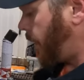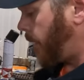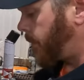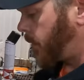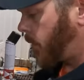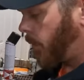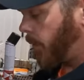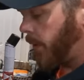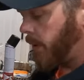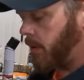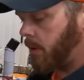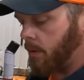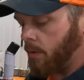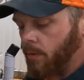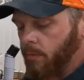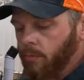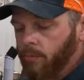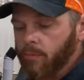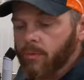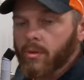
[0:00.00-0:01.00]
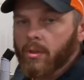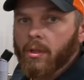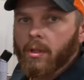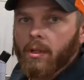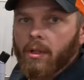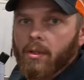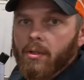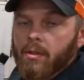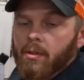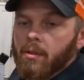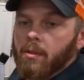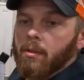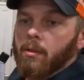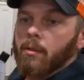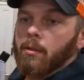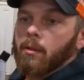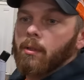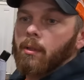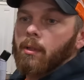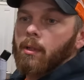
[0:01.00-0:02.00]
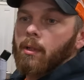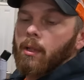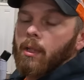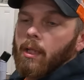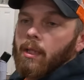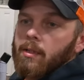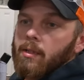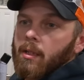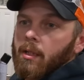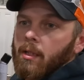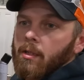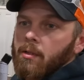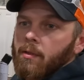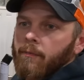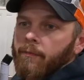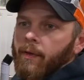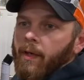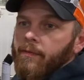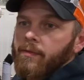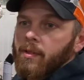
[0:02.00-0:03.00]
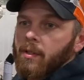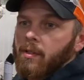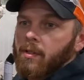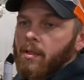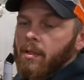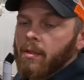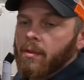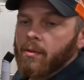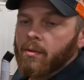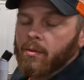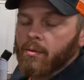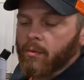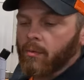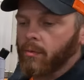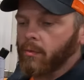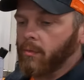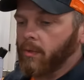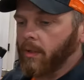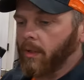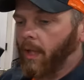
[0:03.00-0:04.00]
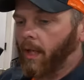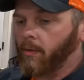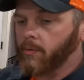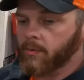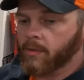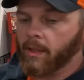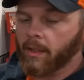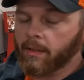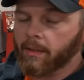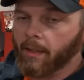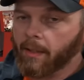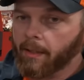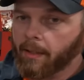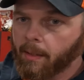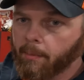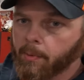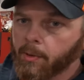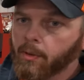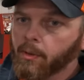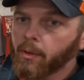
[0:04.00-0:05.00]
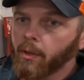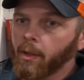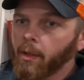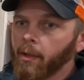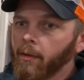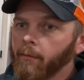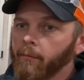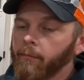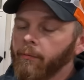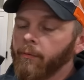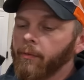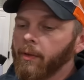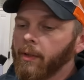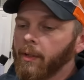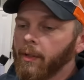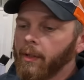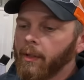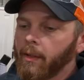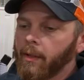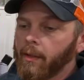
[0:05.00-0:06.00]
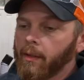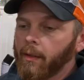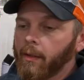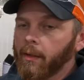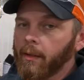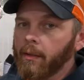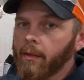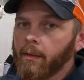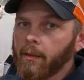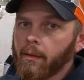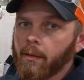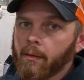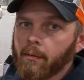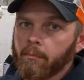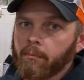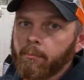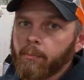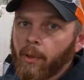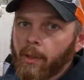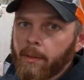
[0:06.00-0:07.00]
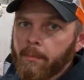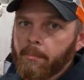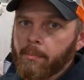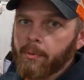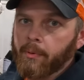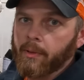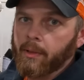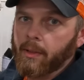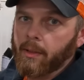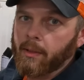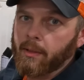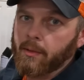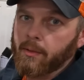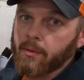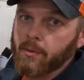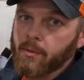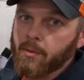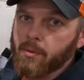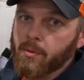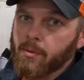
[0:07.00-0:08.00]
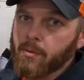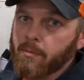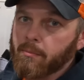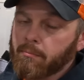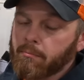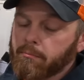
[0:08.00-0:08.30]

I'm going to use this, it's inch and five sixteenths, so the outside diameter of the pipe is